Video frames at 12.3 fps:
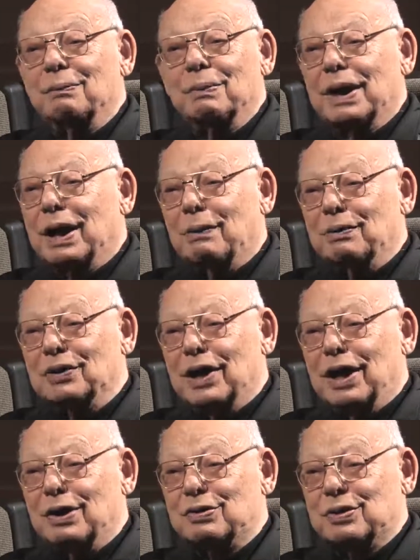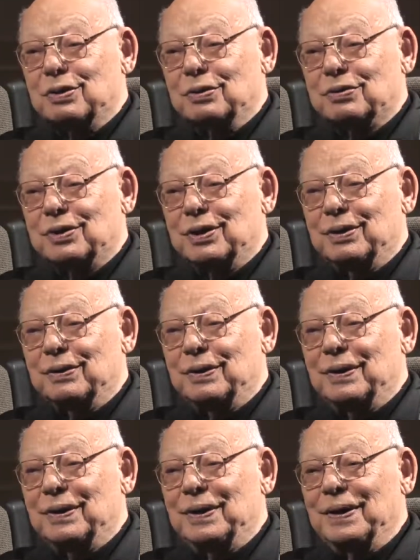But I was a high school student.
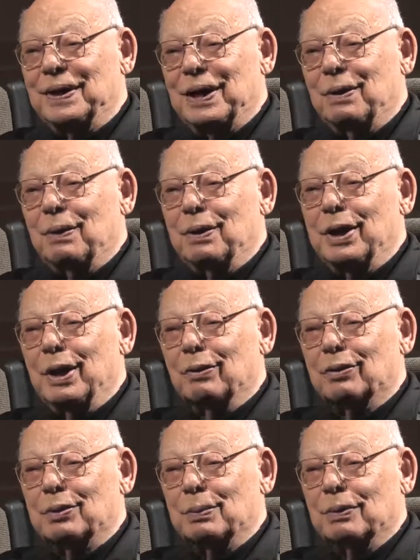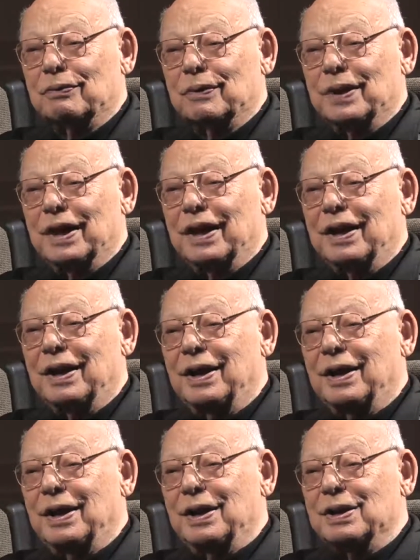I wasn't eligible for that.
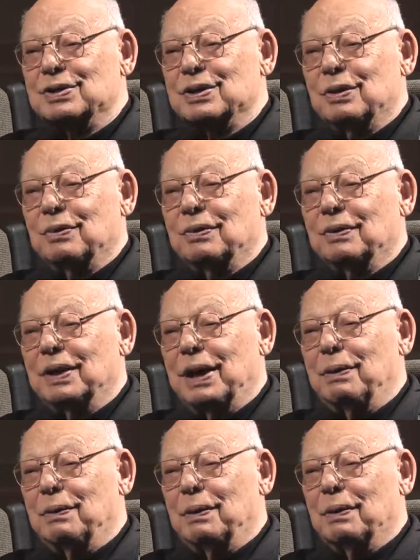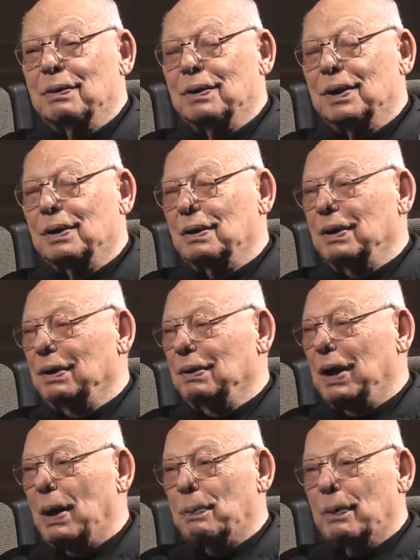So the
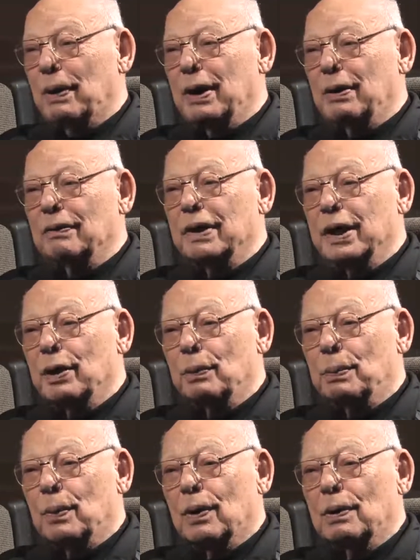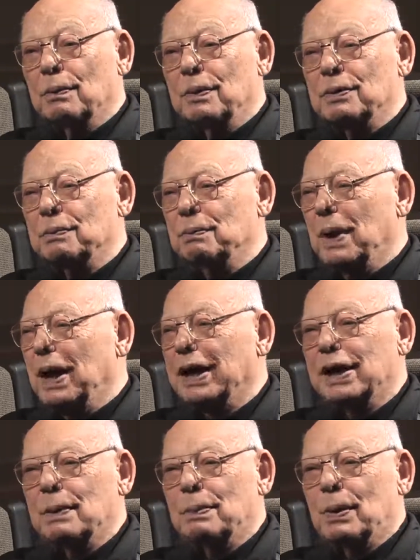operator of the airport was
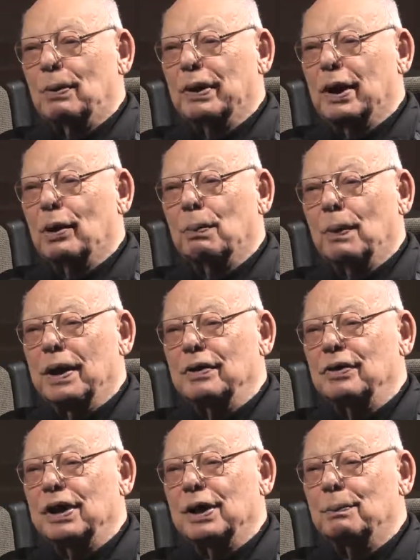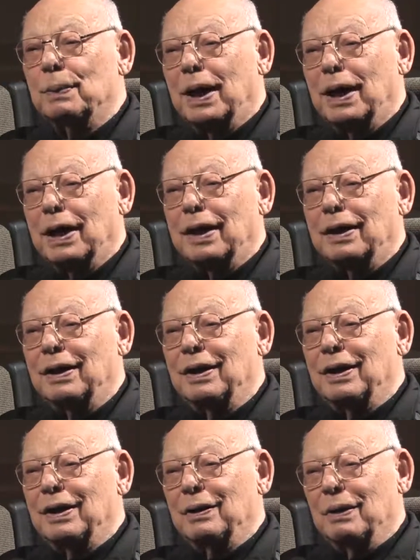buying up all the airplanes he could buy,
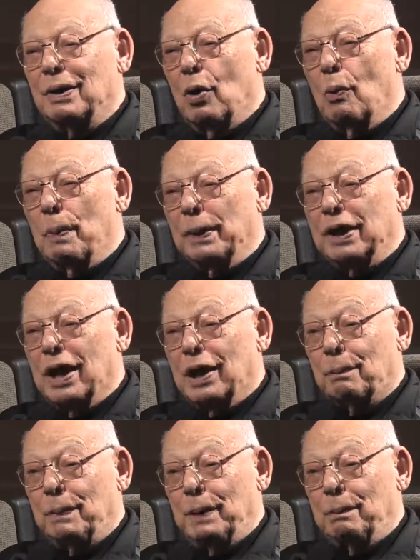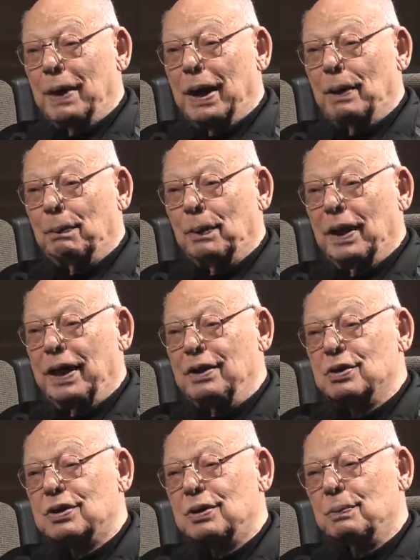open cockpit
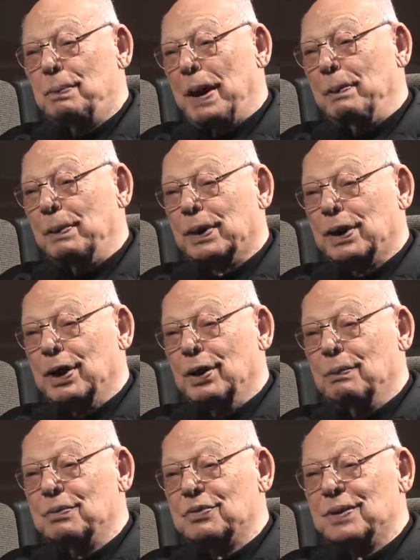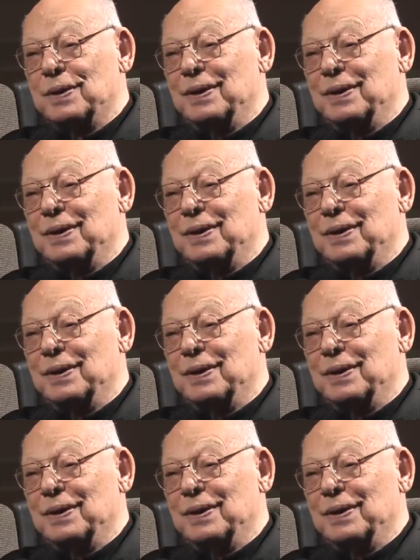biplanes, Piper Cubs,